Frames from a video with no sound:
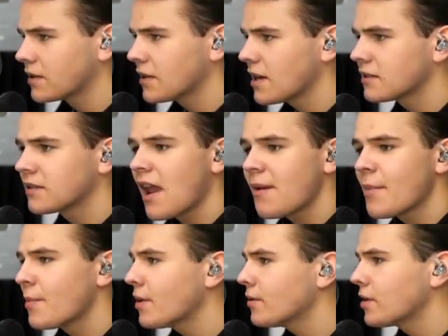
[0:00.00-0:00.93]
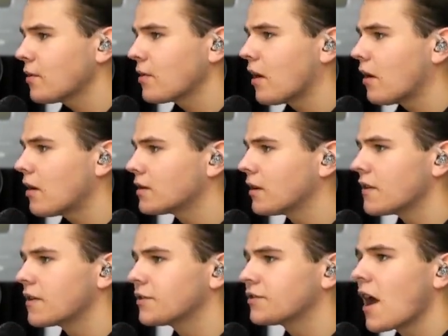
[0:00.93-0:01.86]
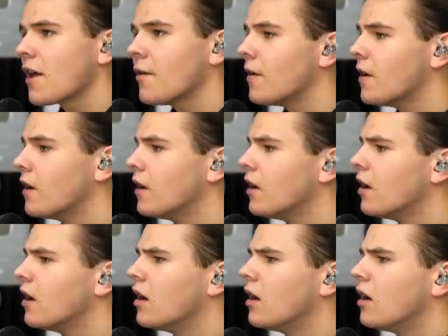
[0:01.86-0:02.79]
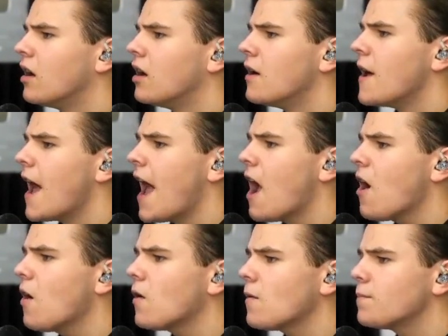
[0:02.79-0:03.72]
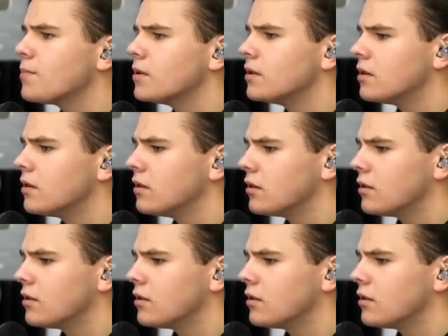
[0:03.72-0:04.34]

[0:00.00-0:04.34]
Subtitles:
It's a nice game, but we don't do cars on this channel. Help!